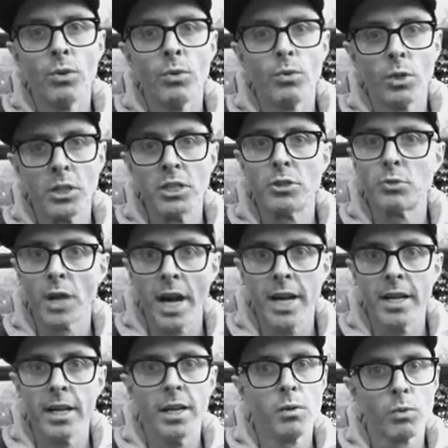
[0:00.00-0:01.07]
what is right
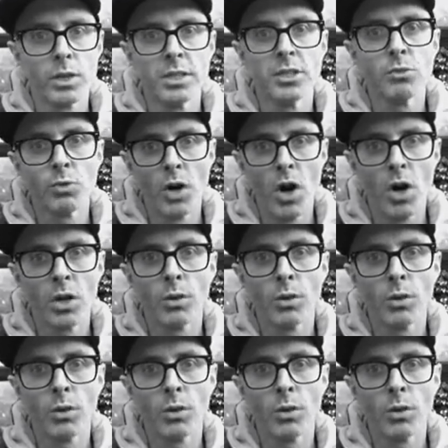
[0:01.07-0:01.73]
and what is wrong,